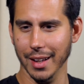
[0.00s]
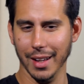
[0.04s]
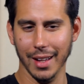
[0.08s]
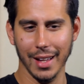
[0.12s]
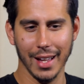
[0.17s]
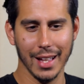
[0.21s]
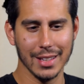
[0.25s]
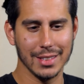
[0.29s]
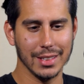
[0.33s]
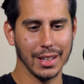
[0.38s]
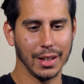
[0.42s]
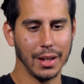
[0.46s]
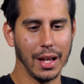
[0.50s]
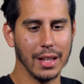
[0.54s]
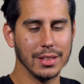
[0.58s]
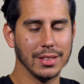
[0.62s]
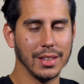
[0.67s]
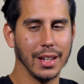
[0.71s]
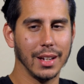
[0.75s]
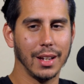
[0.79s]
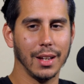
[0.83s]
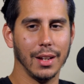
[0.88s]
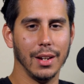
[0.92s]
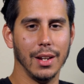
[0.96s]
it's
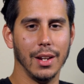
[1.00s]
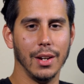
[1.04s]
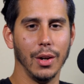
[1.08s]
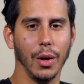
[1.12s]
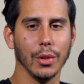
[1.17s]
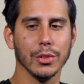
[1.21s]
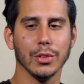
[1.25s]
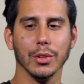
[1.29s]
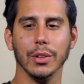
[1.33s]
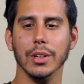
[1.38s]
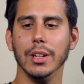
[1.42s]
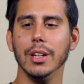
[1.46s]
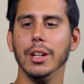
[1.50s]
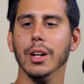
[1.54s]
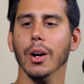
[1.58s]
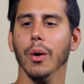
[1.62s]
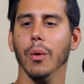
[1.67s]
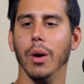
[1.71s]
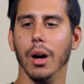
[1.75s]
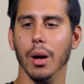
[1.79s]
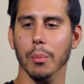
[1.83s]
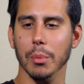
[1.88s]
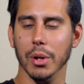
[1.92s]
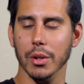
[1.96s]
like an alter ego
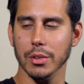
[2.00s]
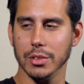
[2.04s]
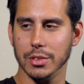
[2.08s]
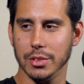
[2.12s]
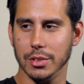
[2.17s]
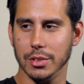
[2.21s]
almost.